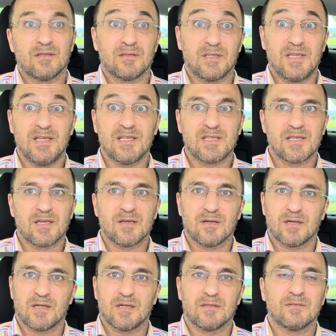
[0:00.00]

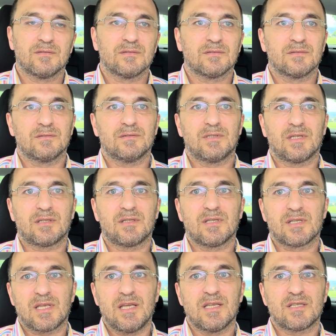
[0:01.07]
easier, that
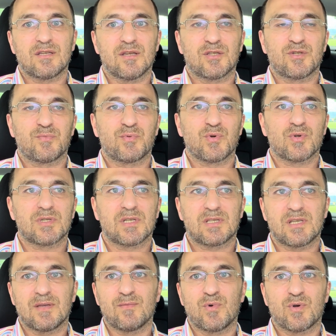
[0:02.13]
is easier to
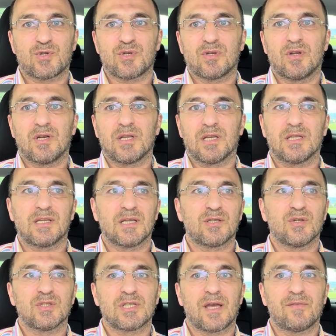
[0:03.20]
process emotionally. They
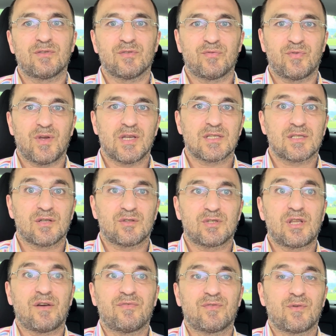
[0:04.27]
don't have to face the
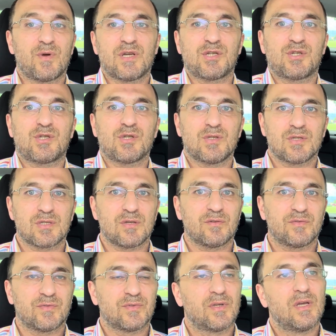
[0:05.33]
tough questions
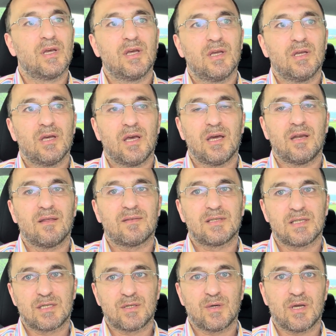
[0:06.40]
of any
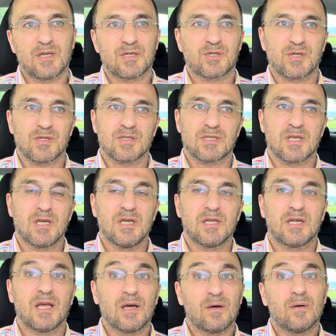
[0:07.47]
situations.
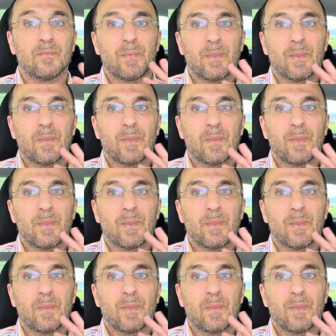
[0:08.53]
Now,